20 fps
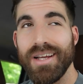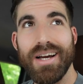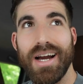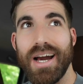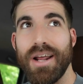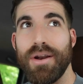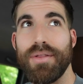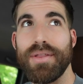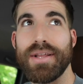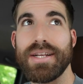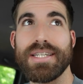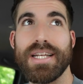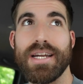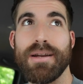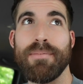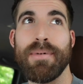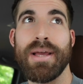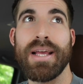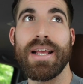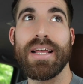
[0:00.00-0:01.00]
I don't think it's gonna
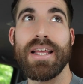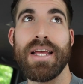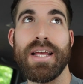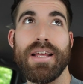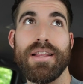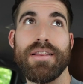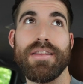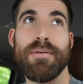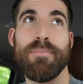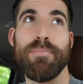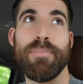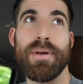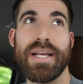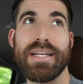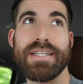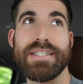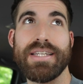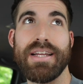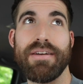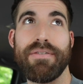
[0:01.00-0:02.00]
make the
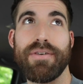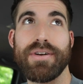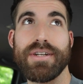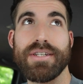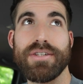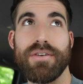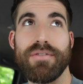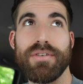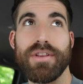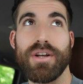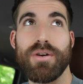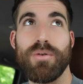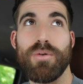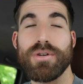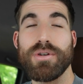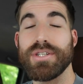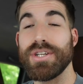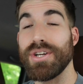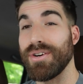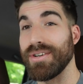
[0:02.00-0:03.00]
biggest difference over the
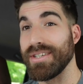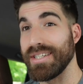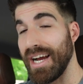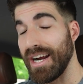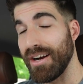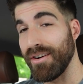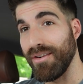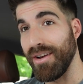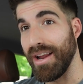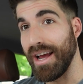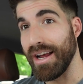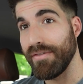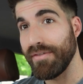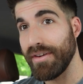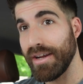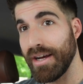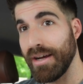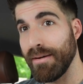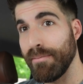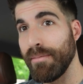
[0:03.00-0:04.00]
course of your entire
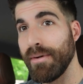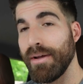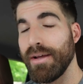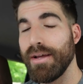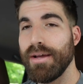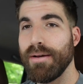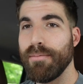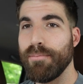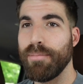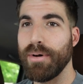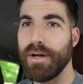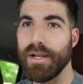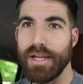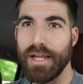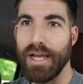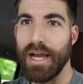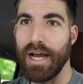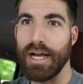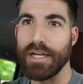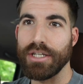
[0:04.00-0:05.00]
lifetime, but
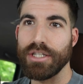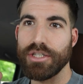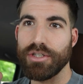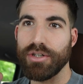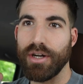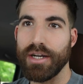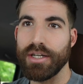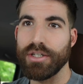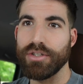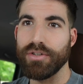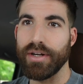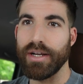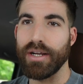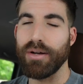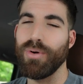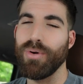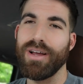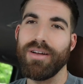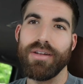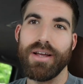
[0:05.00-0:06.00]
yeah, I just try to drink.
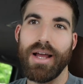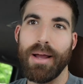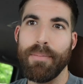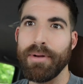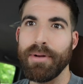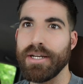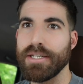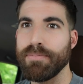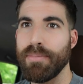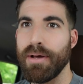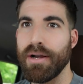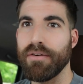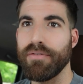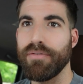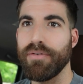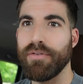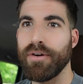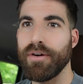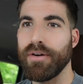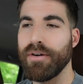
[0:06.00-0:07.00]
Well, I mean, it's better
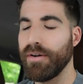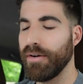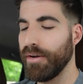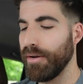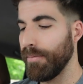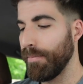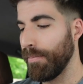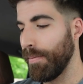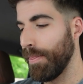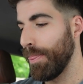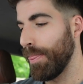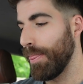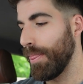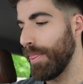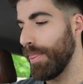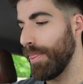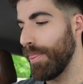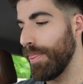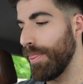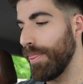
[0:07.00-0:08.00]
for
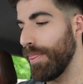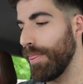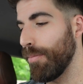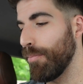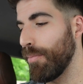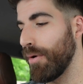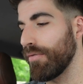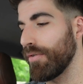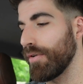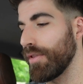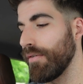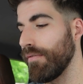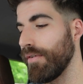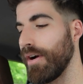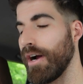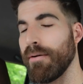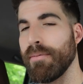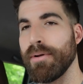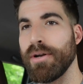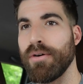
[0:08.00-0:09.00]
the
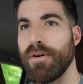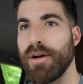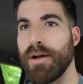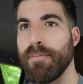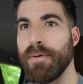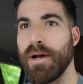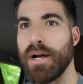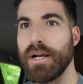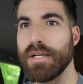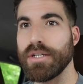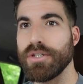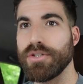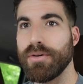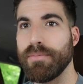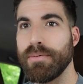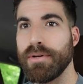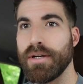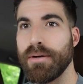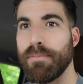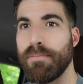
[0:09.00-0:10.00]
environment. No, I'm not
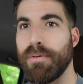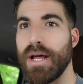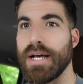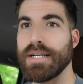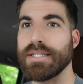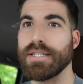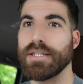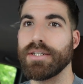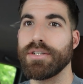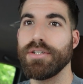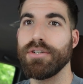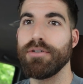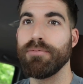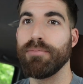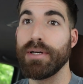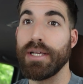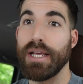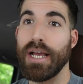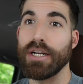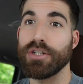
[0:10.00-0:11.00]
contributing to plastic too,
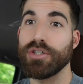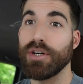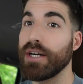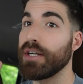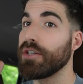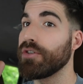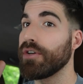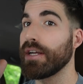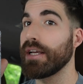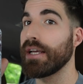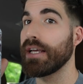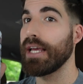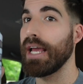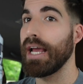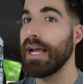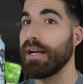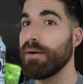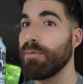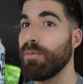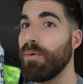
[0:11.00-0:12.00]
but yeah, I try to drink
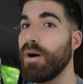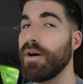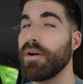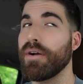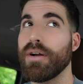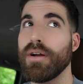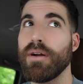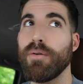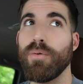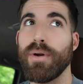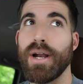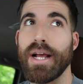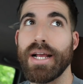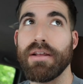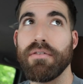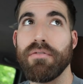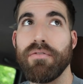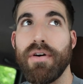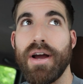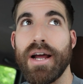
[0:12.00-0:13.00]
canned water when I
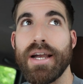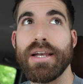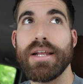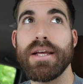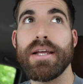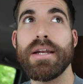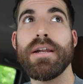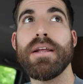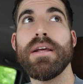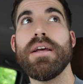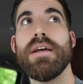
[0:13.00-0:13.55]
can find it.